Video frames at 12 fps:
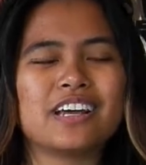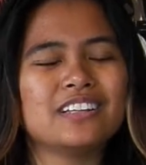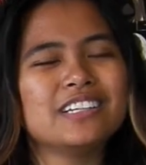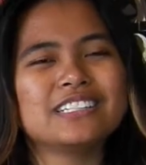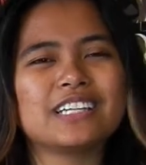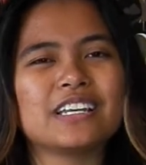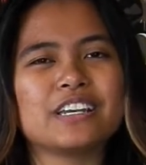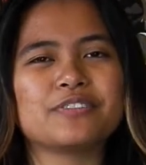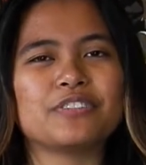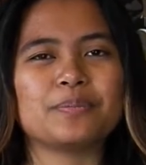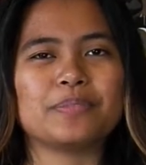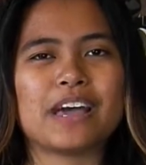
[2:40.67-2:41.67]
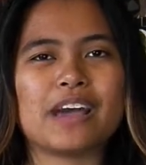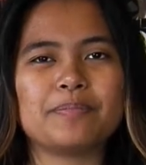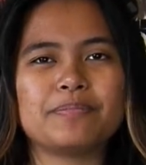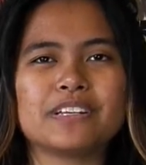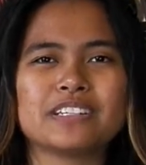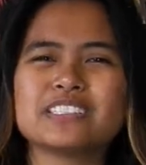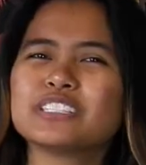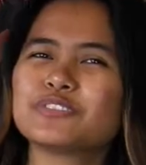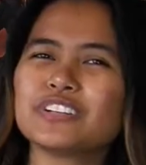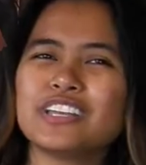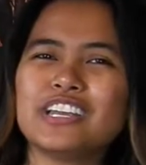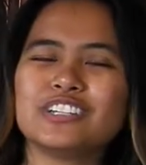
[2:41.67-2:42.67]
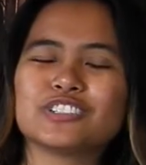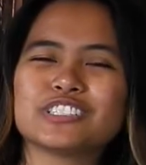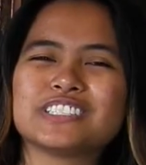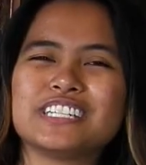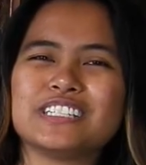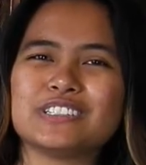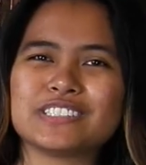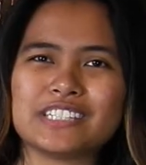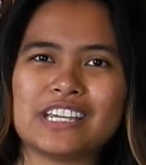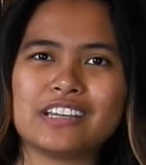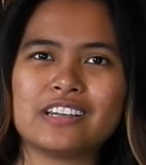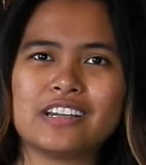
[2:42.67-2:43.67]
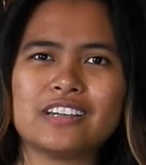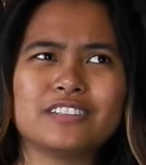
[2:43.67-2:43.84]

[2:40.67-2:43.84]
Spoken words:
at least I give them that, because it's really interesting to see,